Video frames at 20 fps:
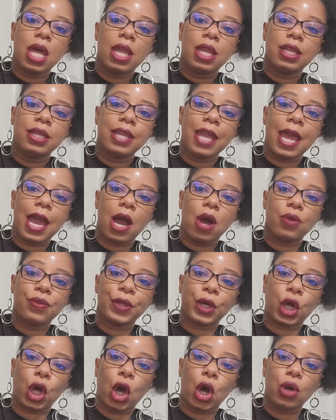Now,
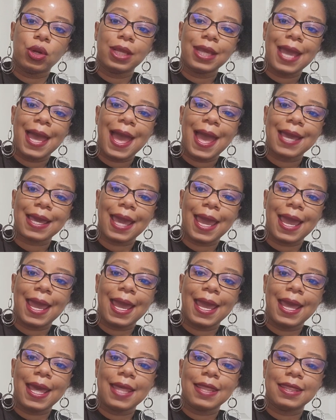the cognac
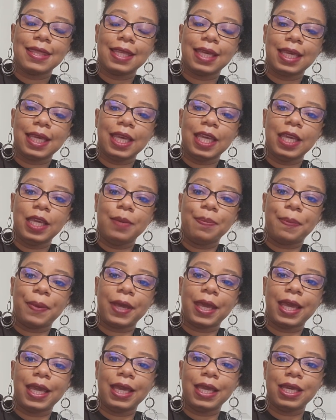and the
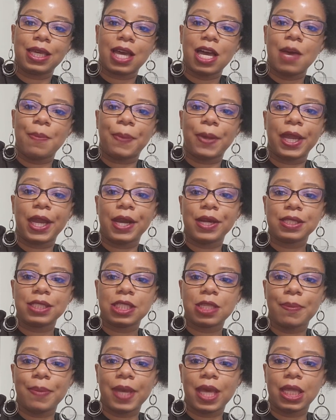pink appears
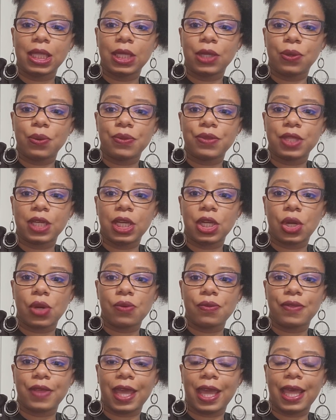to be a little
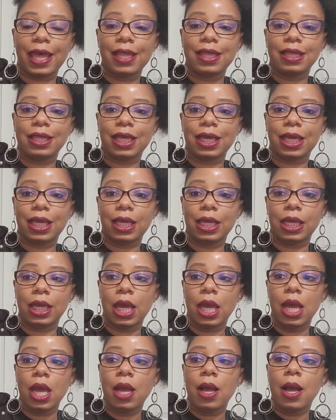thinner than the
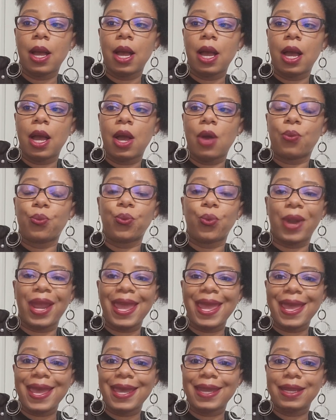
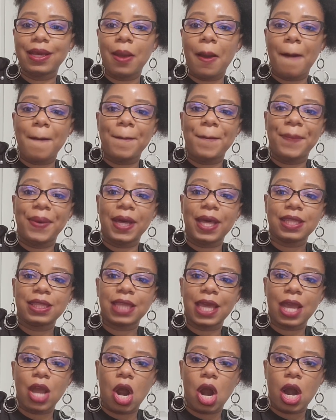red, but
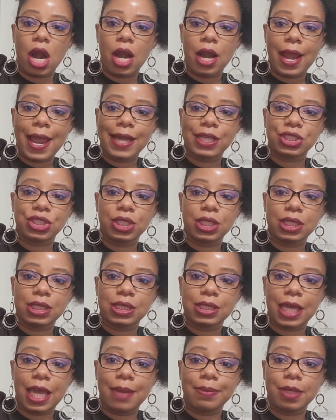they are actually the
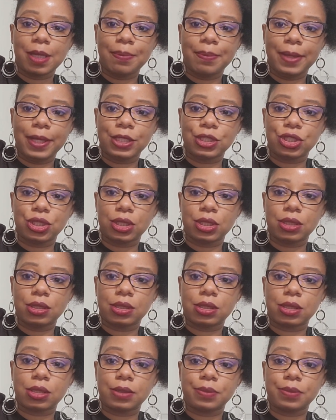same dimensions.